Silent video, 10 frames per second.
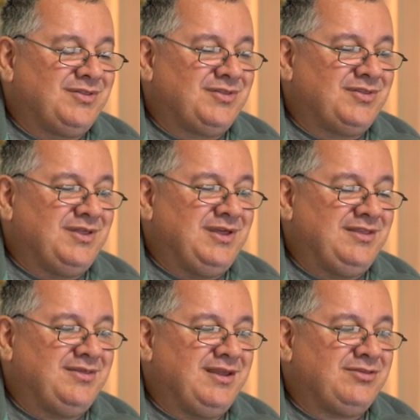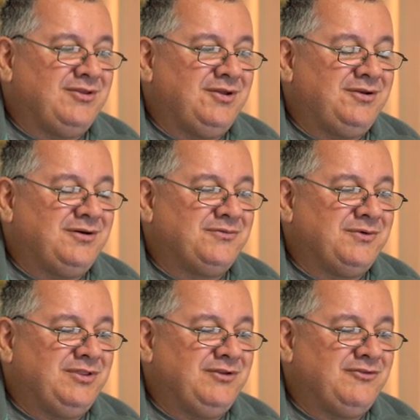So that's that turn off
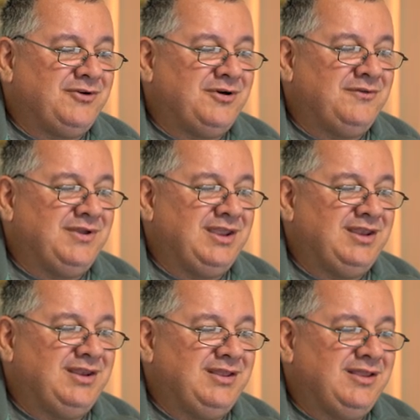when you drive in